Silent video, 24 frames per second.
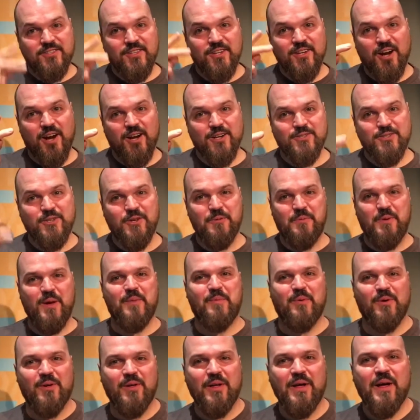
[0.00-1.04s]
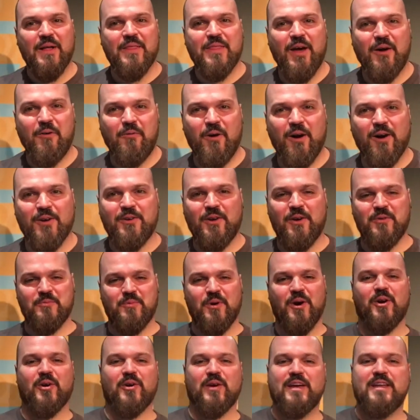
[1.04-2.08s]
are two people that walked on
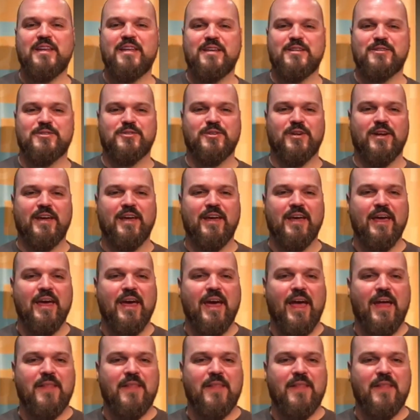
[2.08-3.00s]
water in history, and the